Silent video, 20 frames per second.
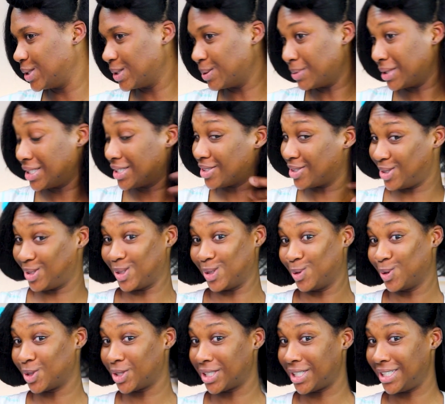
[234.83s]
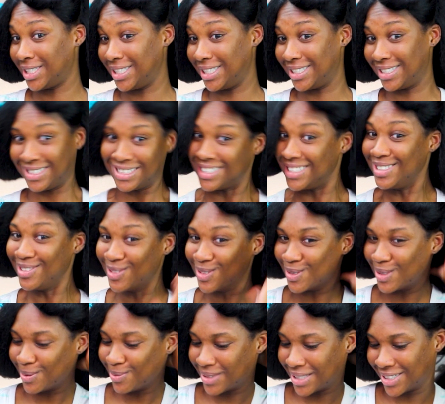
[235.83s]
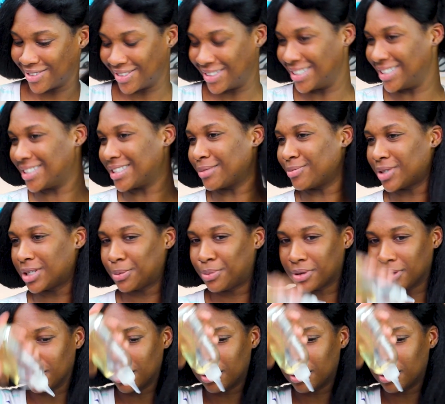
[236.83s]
My hair is so shiny. Oh, I'm loving this. I'm gonna put a